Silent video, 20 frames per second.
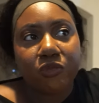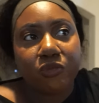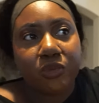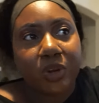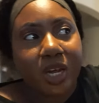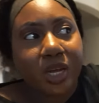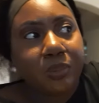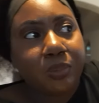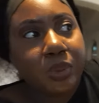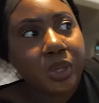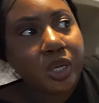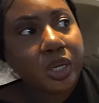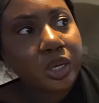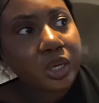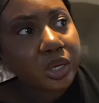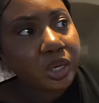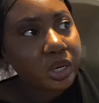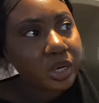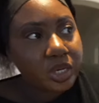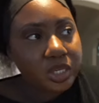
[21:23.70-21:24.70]
like being
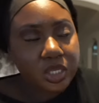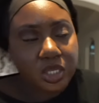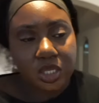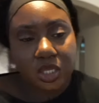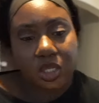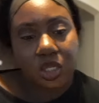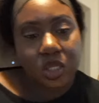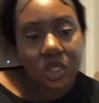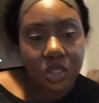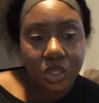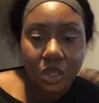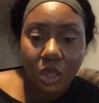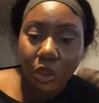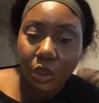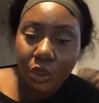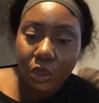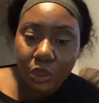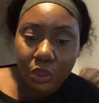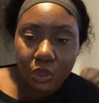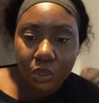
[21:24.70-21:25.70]
a nurse is
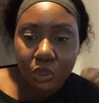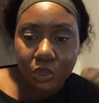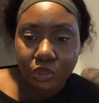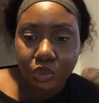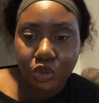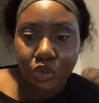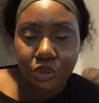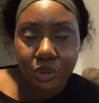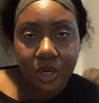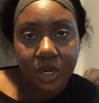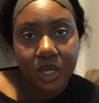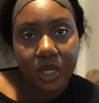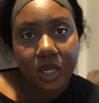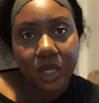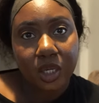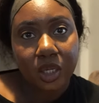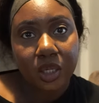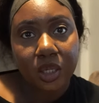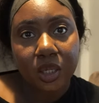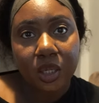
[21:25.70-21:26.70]
so
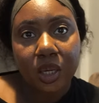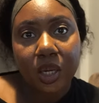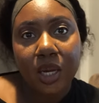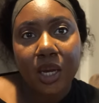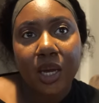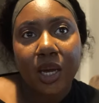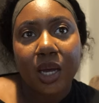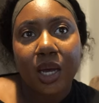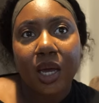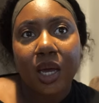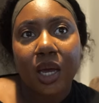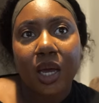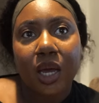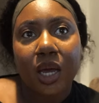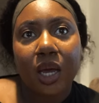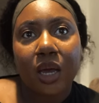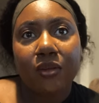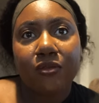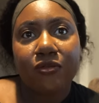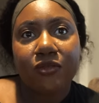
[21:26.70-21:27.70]
draining
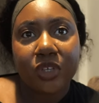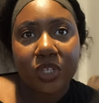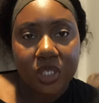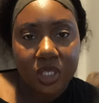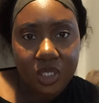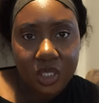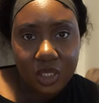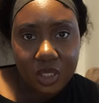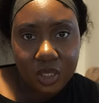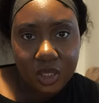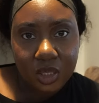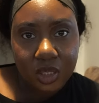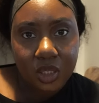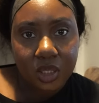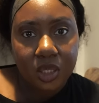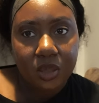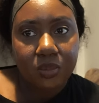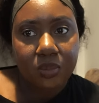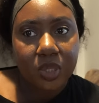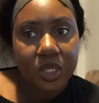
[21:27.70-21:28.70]
physically
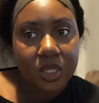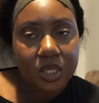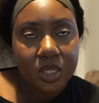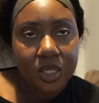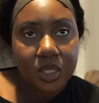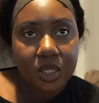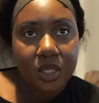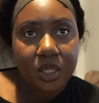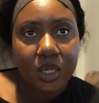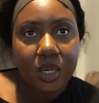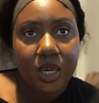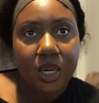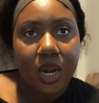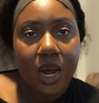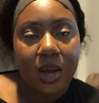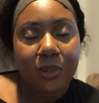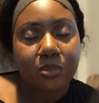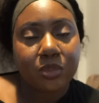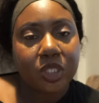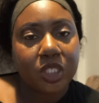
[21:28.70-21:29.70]
and mentally and
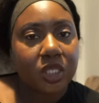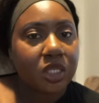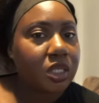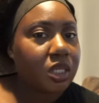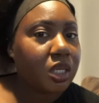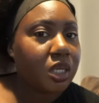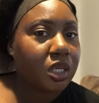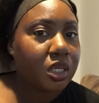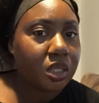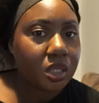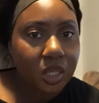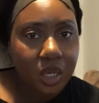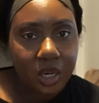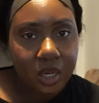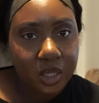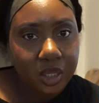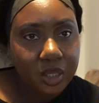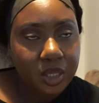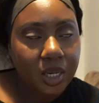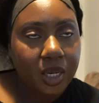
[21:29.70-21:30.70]
I'm just getting
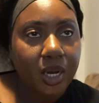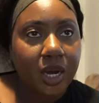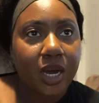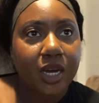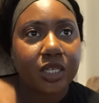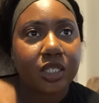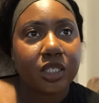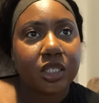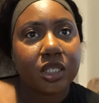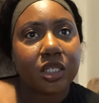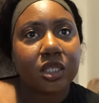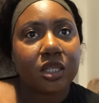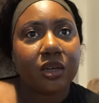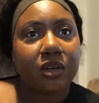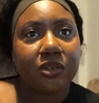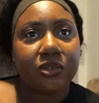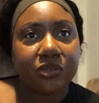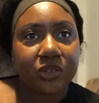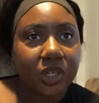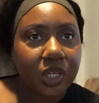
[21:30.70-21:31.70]
started like I just
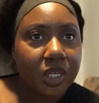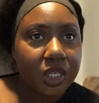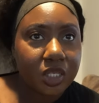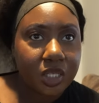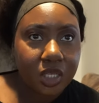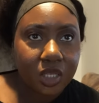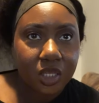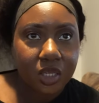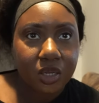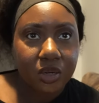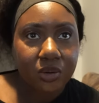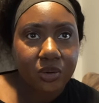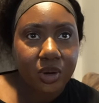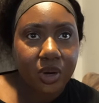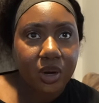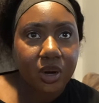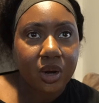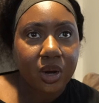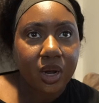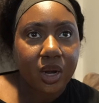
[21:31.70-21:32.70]
stepped foot into the
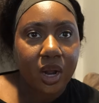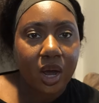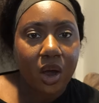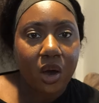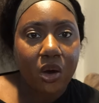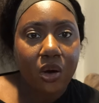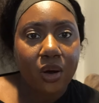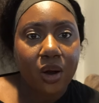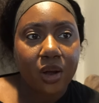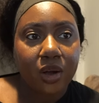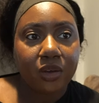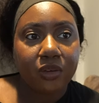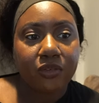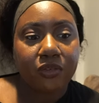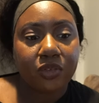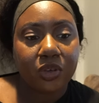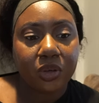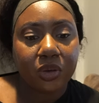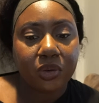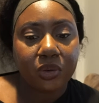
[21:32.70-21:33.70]
career and I already
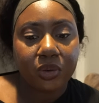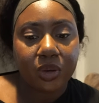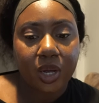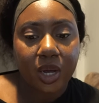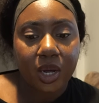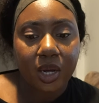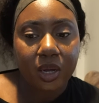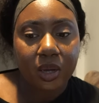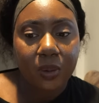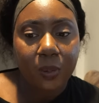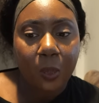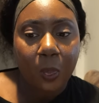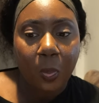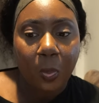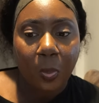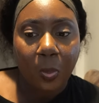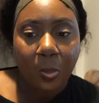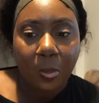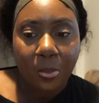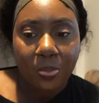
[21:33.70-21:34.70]
feel like
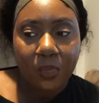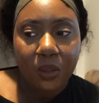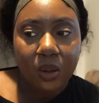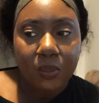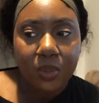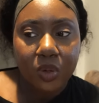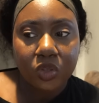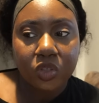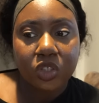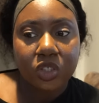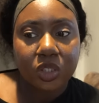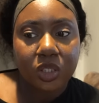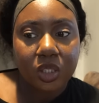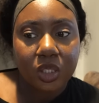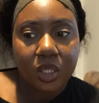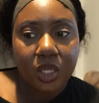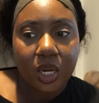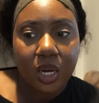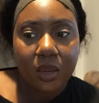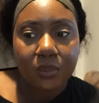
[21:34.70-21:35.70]

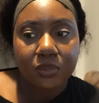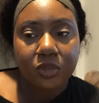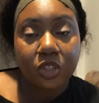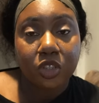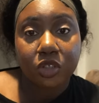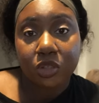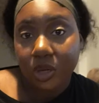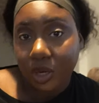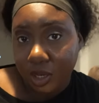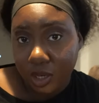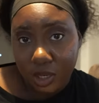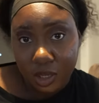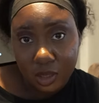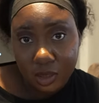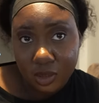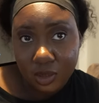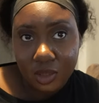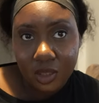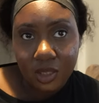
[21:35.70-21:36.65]
emotionally I'm drained